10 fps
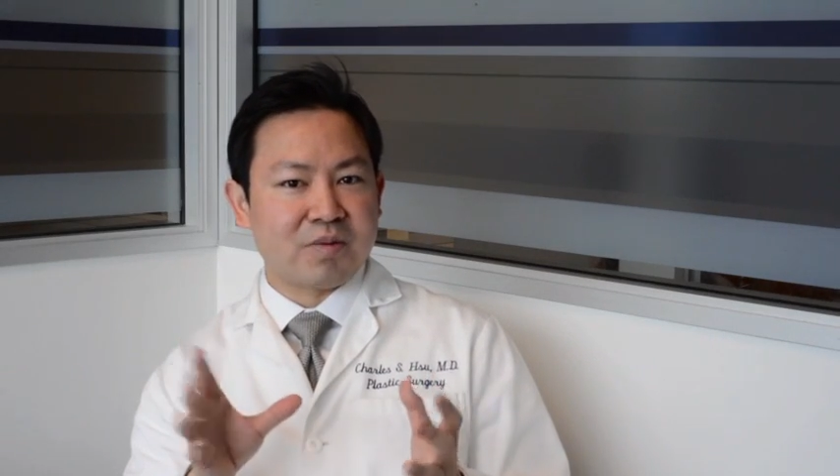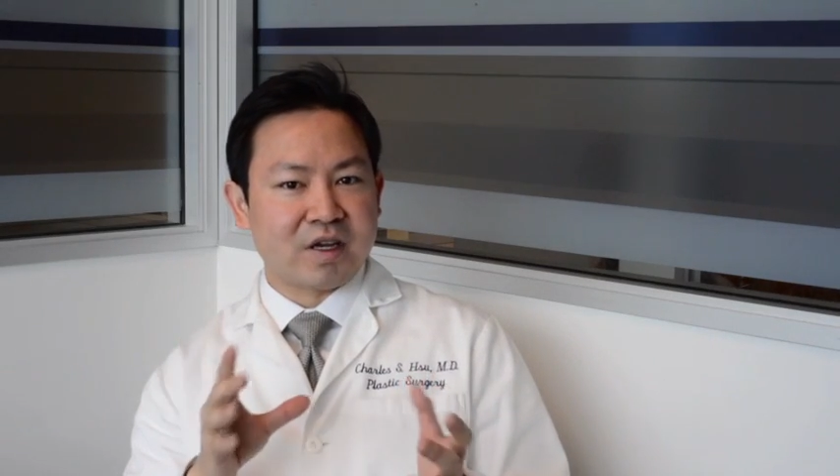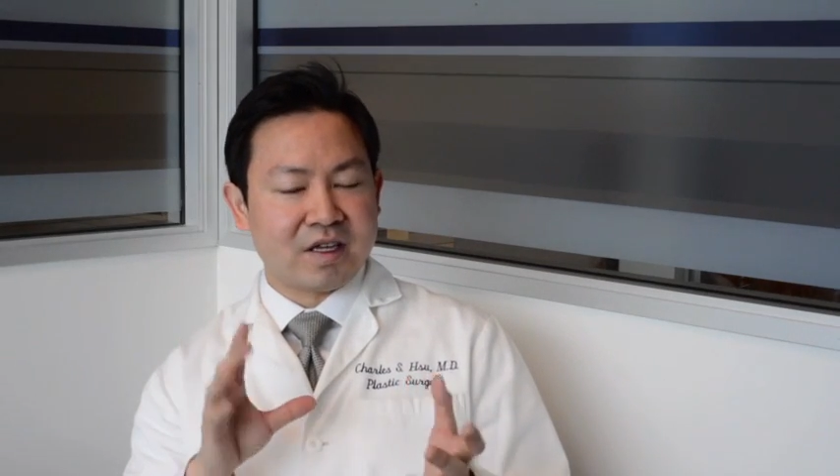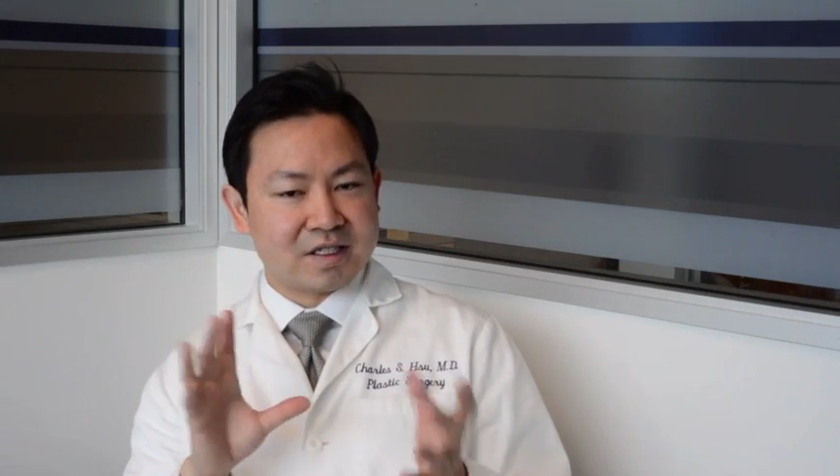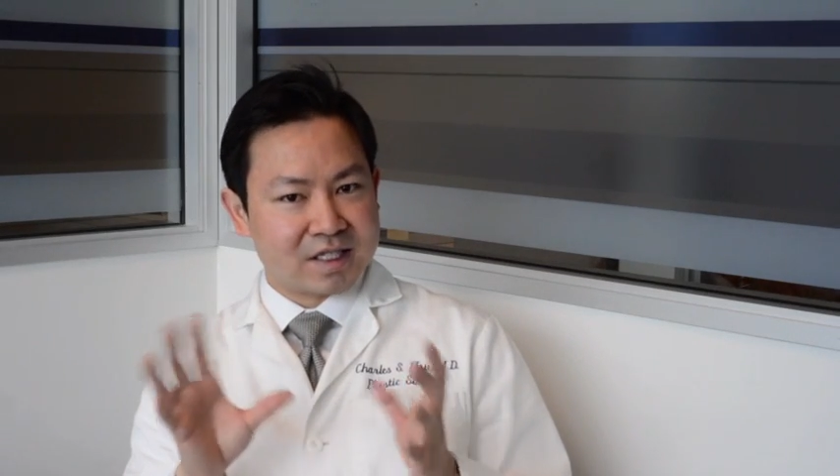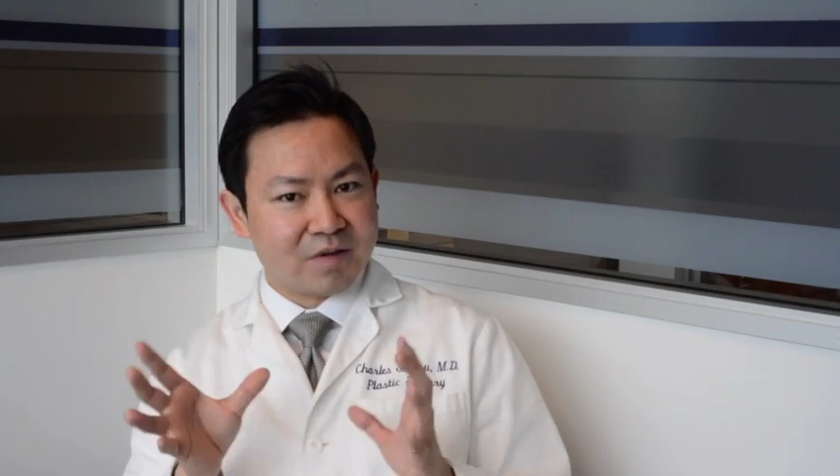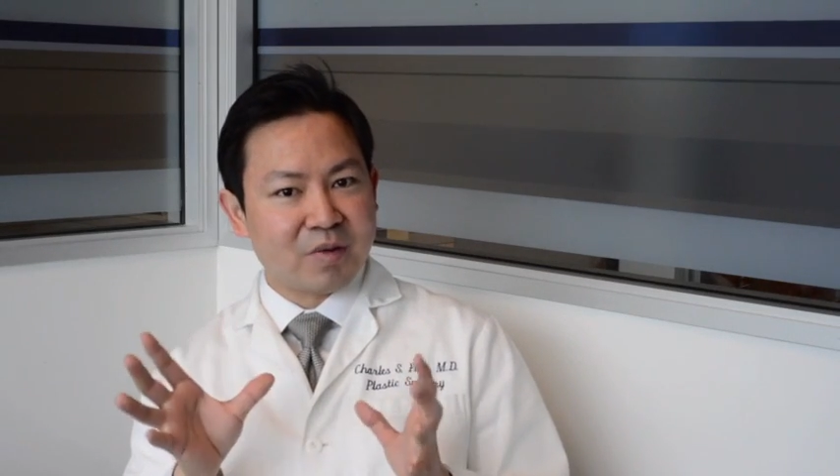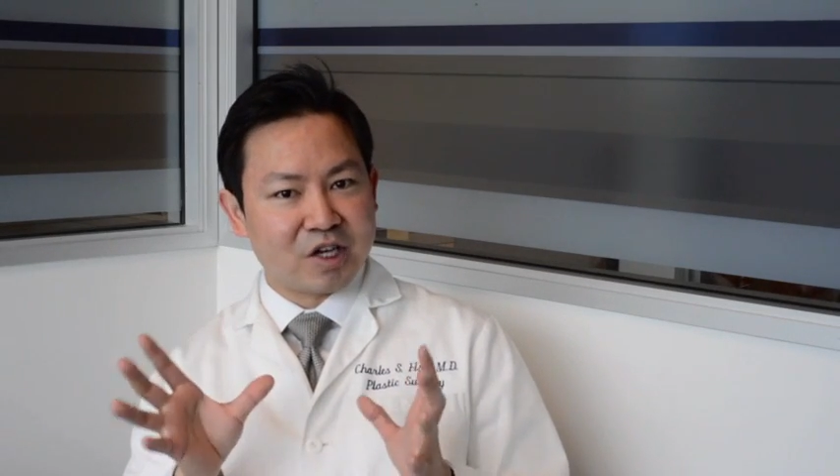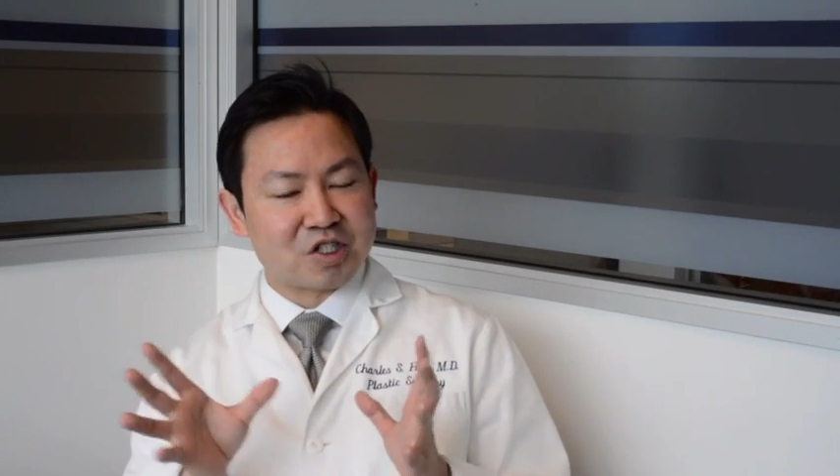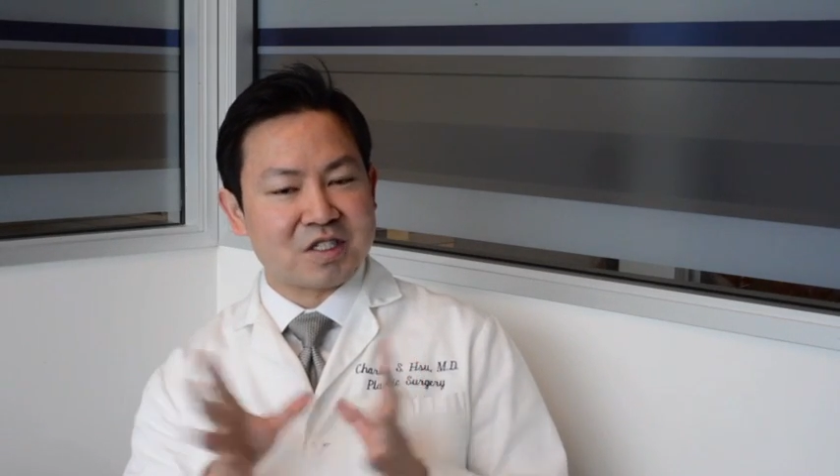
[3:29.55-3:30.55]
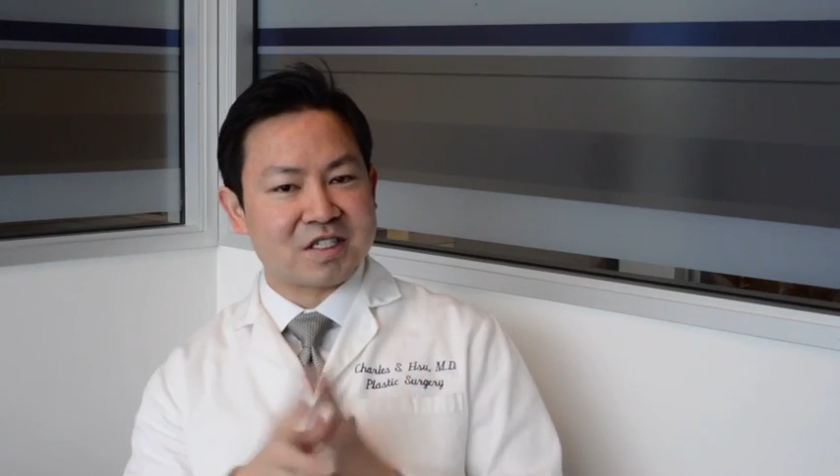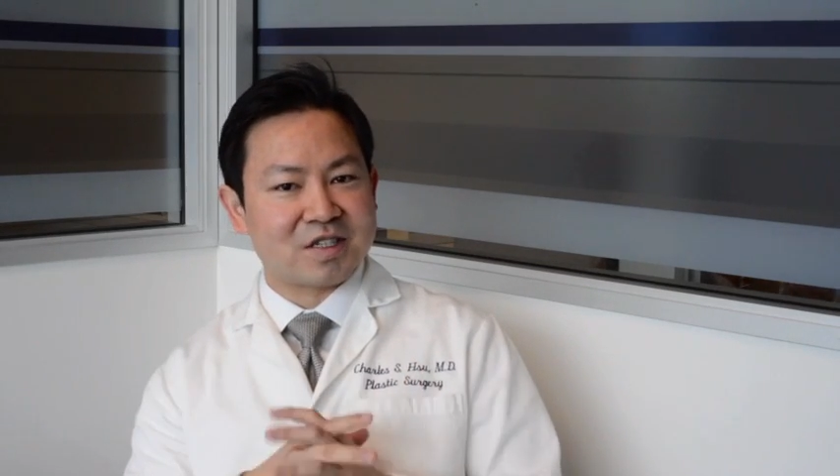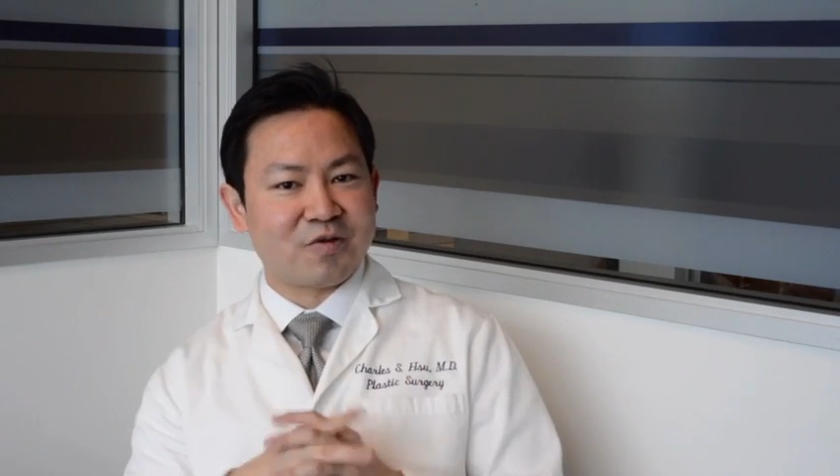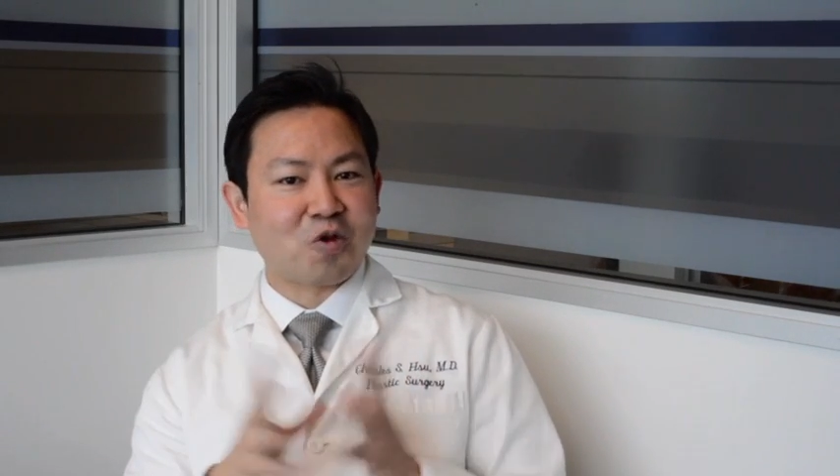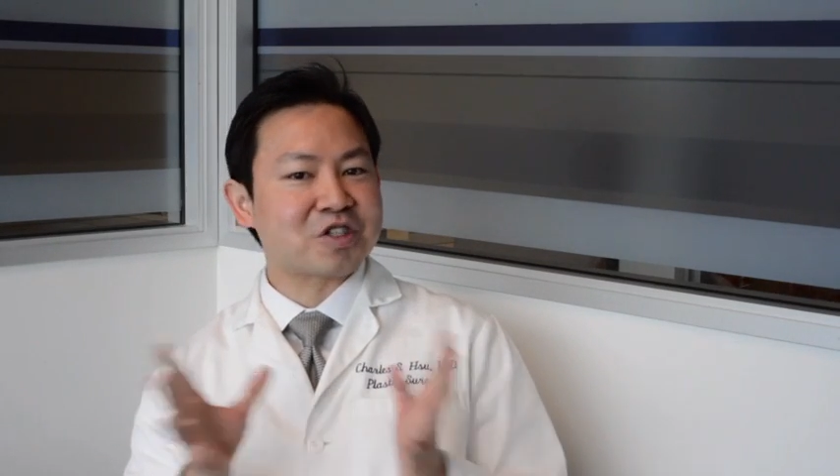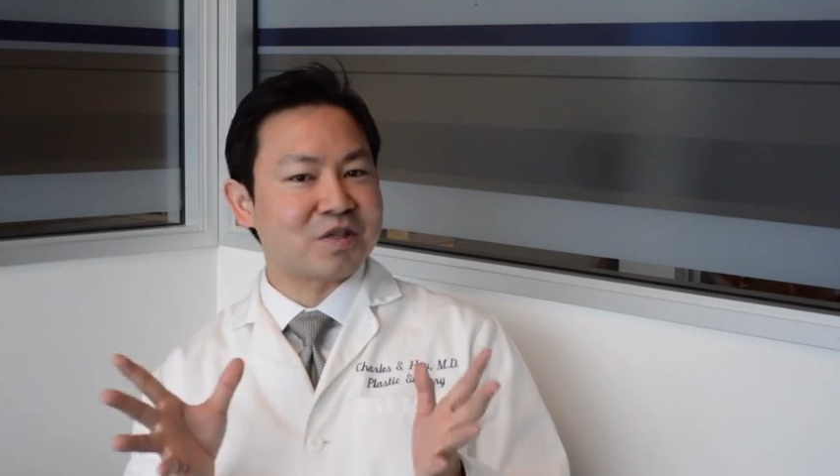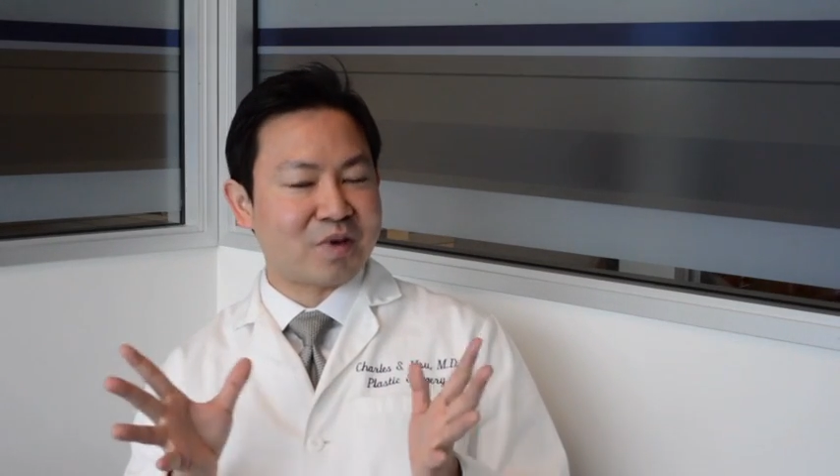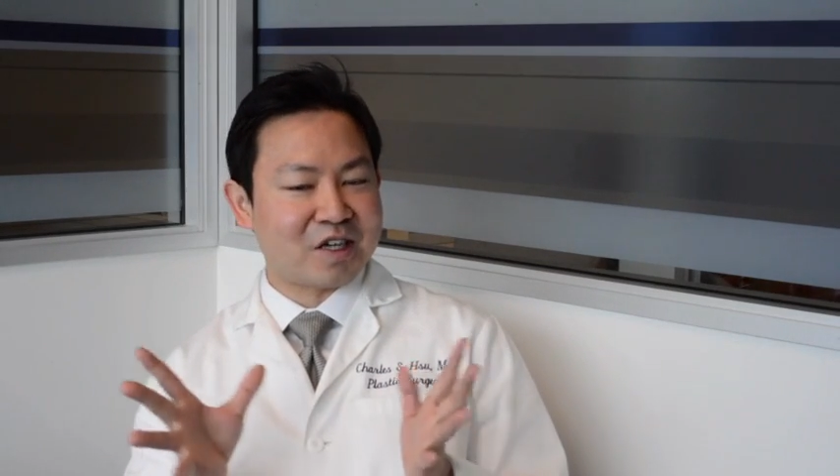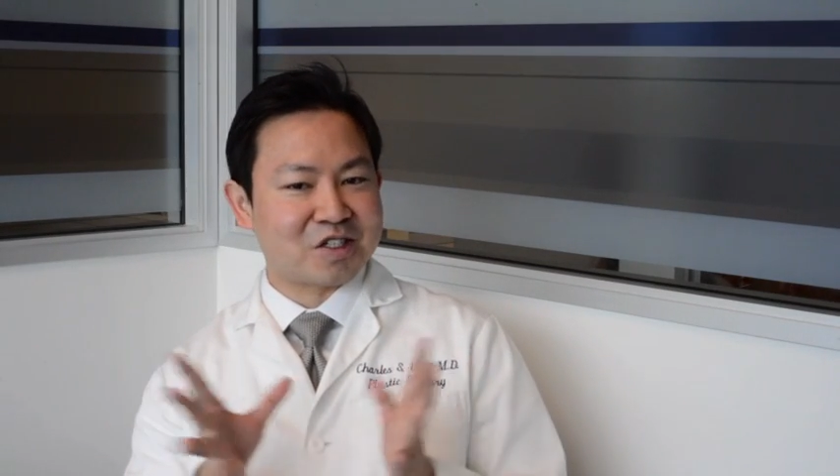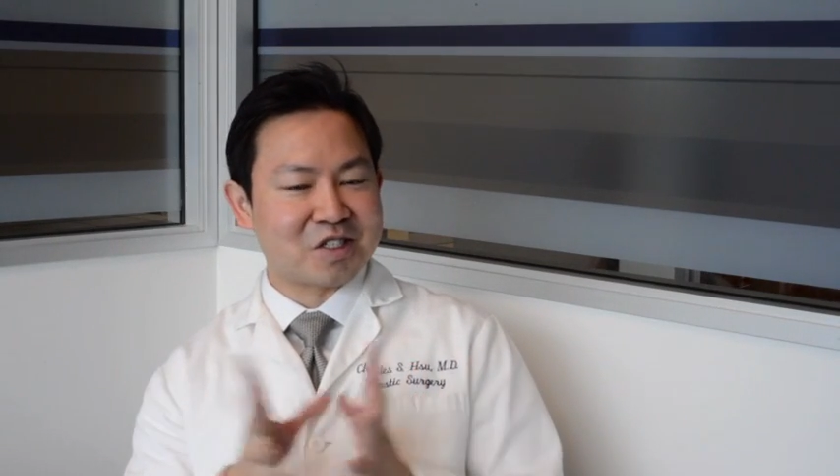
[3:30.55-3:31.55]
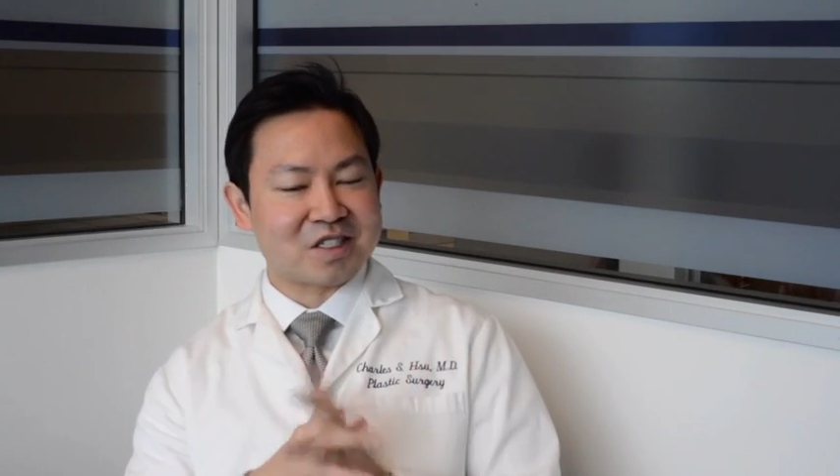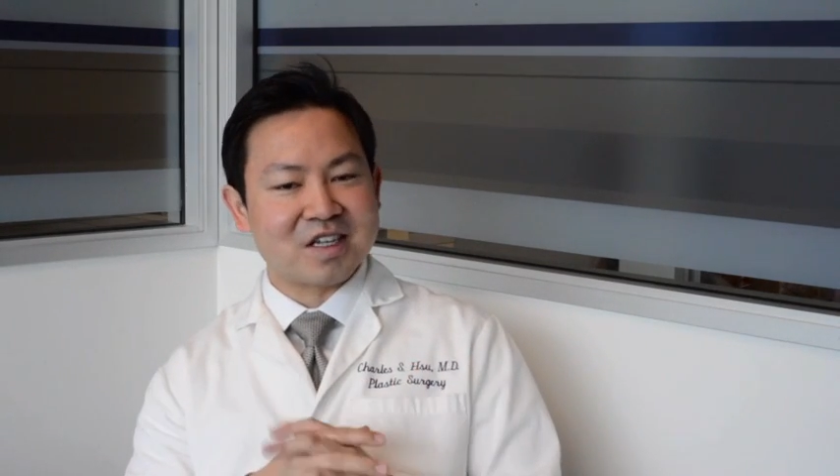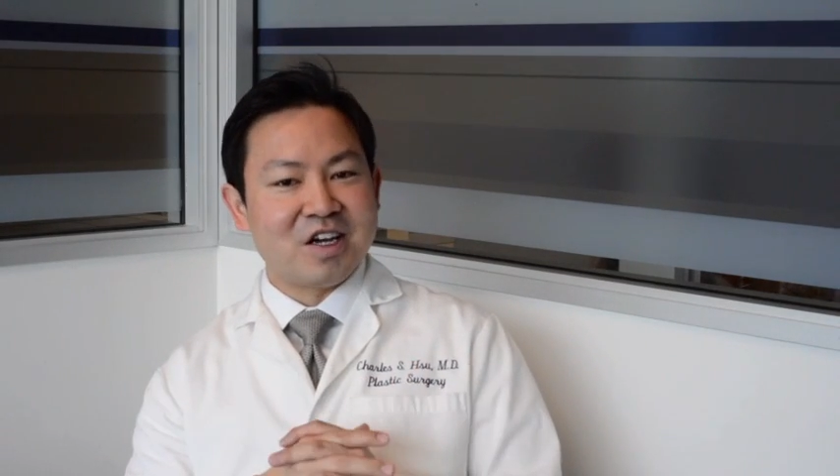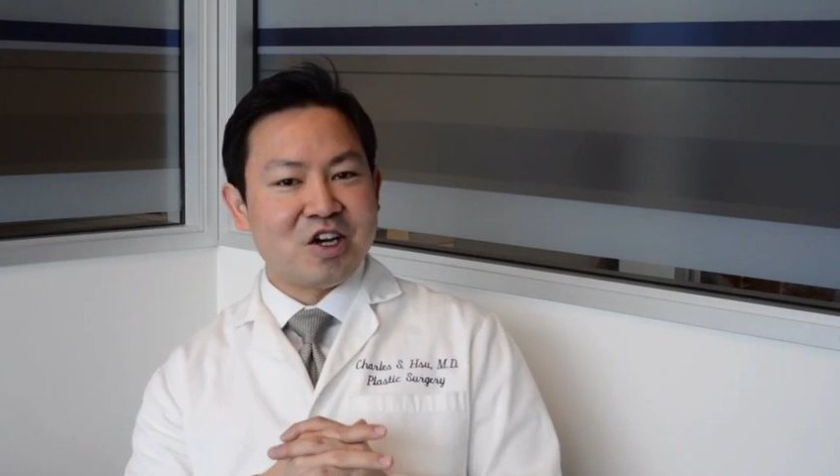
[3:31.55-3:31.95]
but in some patients, some fortunate patients